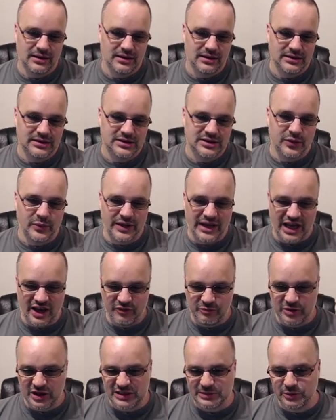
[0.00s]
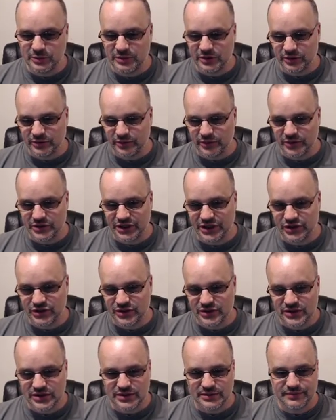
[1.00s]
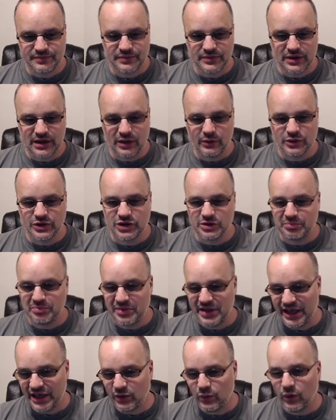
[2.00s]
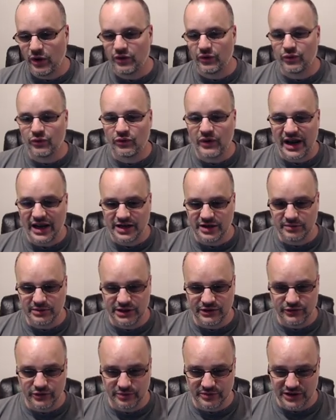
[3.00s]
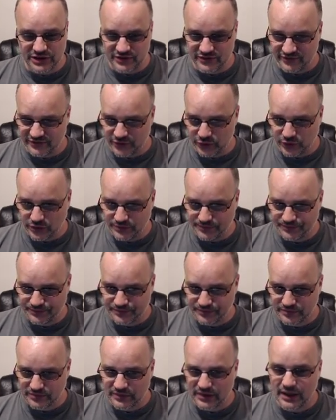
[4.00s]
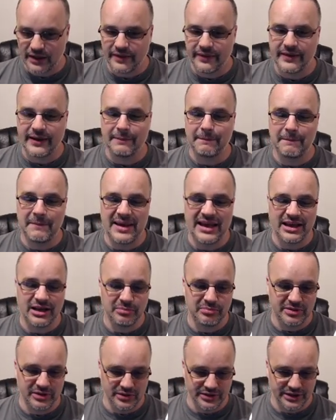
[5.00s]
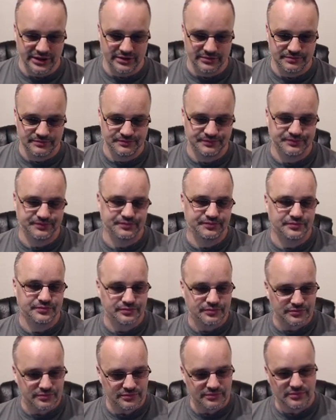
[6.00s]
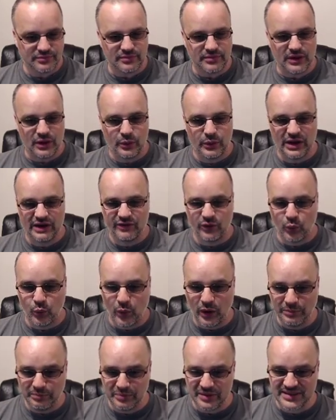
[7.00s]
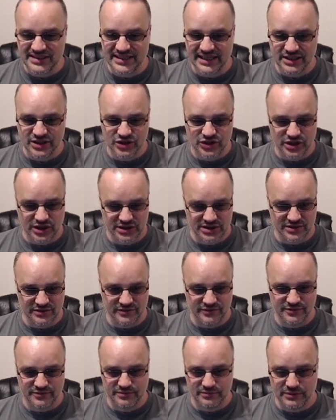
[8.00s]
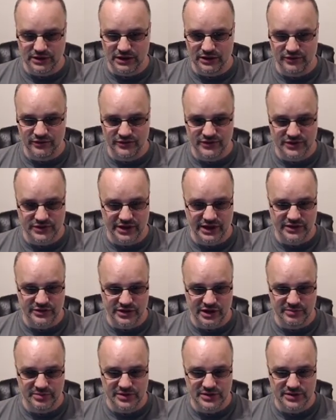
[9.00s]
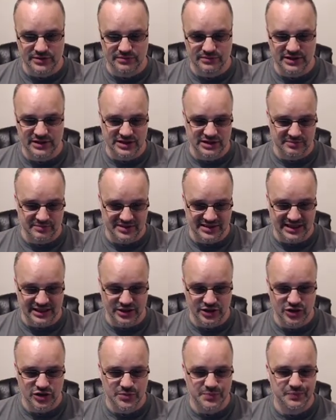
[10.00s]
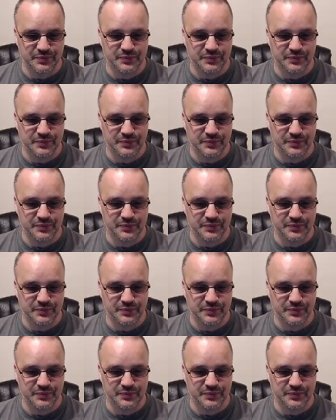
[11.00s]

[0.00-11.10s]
So we have possible building rotations. I want you to pick one randomly from these four, then pick a building. We have a 1% chance of, of skyscrapers. This is a percentage.